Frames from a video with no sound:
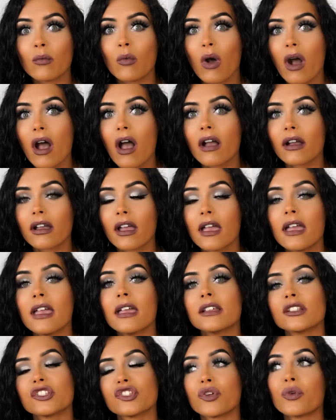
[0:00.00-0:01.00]
work
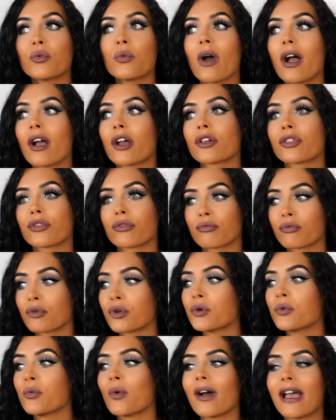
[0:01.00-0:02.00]
to work
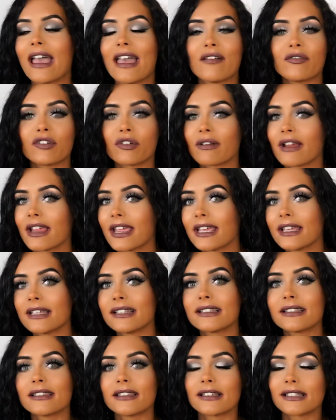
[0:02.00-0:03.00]
through whatever it
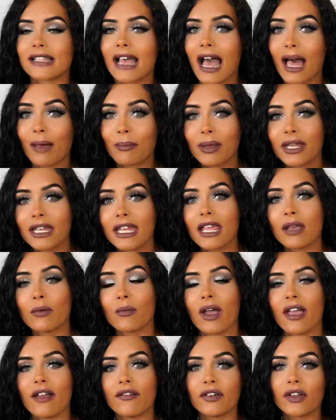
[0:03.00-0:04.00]
is that's happening,
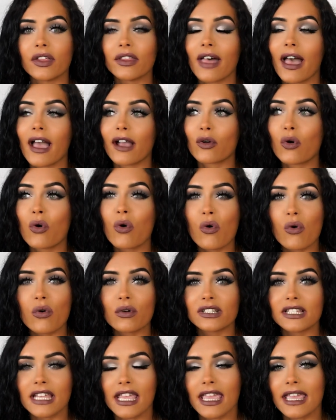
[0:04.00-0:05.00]
whatever that
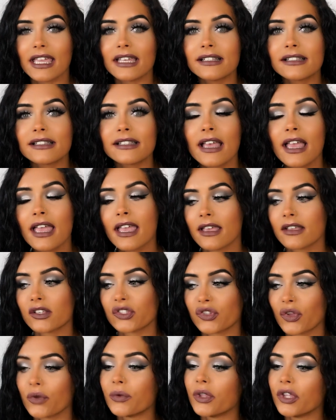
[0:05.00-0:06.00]
cord is,
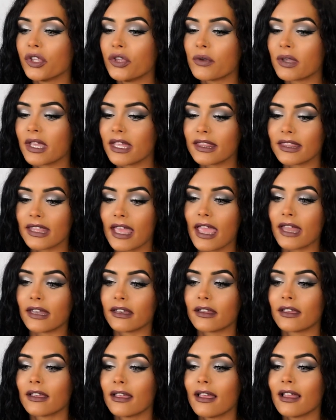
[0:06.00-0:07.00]
so that you can
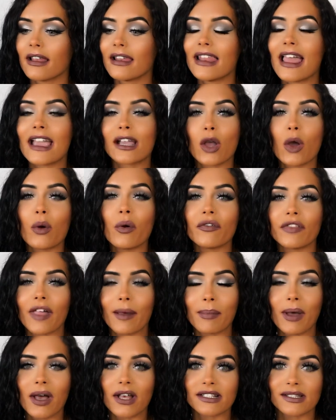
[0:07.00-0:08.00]
then let go of
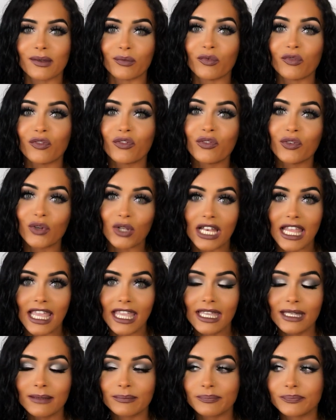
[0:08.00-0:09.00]
that person
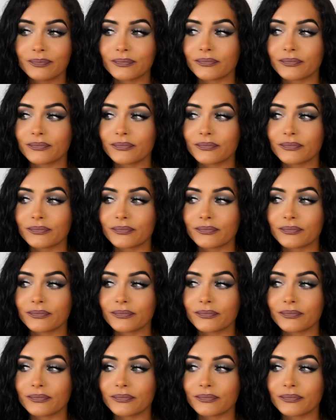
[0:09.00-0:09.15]
fully